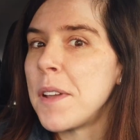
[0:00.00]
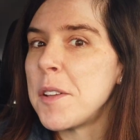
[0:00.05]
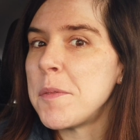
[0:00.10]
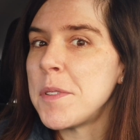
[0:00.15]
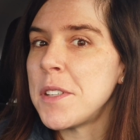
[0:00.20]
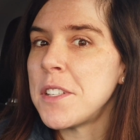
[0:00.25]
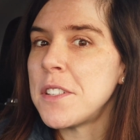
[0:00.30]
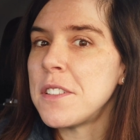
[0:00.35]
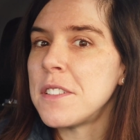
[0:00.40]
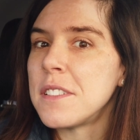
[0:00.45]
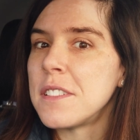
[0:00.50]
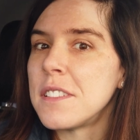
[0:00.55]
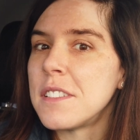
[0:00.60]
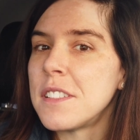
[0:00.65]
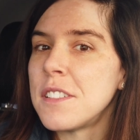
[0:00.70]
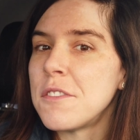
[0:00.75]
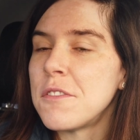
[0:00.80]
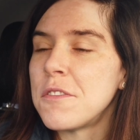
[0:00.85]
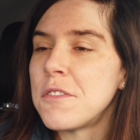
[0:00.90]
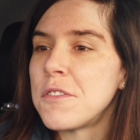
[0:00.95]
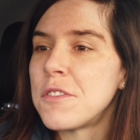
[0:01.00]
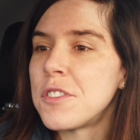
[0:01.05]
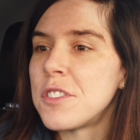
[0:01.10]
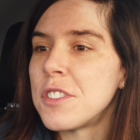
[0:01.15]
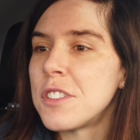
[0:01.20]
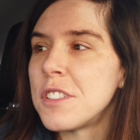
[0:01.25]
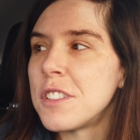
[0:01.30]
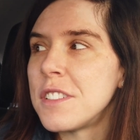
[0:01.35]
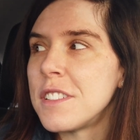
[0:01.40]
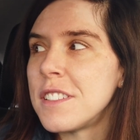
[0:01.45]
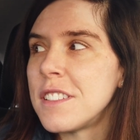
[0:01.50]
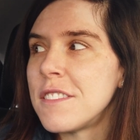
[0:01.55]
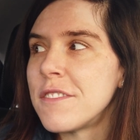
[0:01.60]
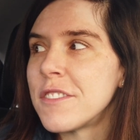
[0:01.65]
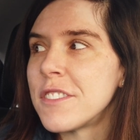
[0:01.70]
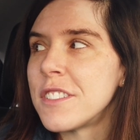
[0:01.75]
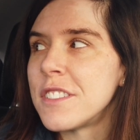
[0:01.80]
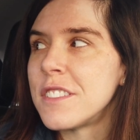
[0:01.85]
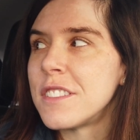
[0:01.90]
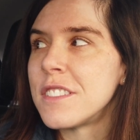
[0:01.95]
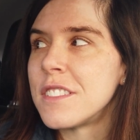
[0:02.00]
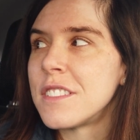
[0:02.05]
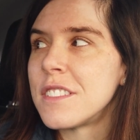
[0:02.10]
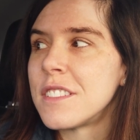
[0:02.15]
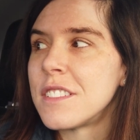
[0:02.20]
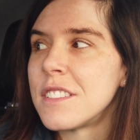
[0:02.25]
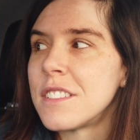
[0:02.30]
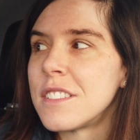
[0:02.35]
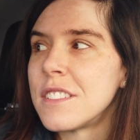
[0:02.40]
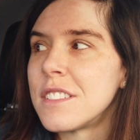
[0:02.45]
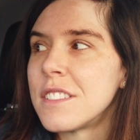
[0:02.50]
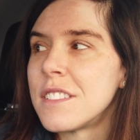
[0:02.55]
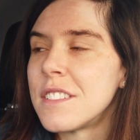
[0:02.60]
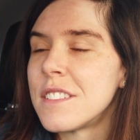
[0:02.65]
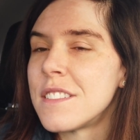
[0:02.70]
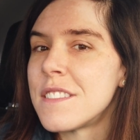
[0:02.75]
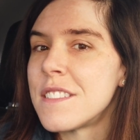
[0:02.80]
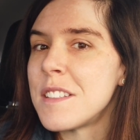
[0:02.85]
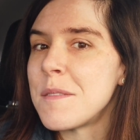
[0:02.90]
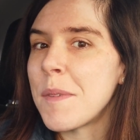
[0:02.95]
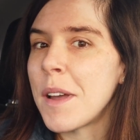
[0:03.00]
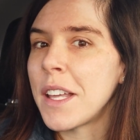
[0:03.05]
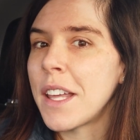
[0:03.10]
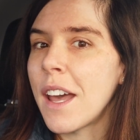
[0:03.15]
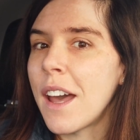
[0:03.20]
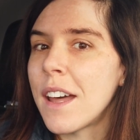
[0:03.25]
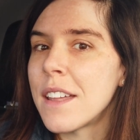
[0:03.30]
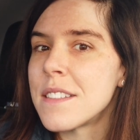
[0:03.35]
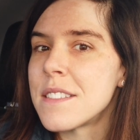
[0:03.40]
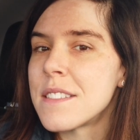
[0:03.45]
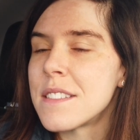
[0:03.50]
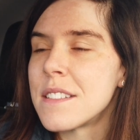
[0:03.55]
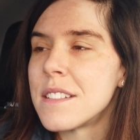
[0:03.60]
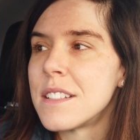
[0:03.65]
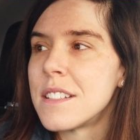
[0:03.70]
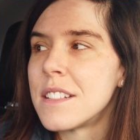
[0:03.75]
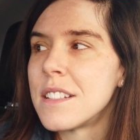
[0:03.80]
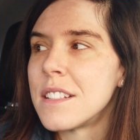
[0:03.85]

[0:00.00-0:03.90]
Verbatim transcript: maybe you should even see my cats.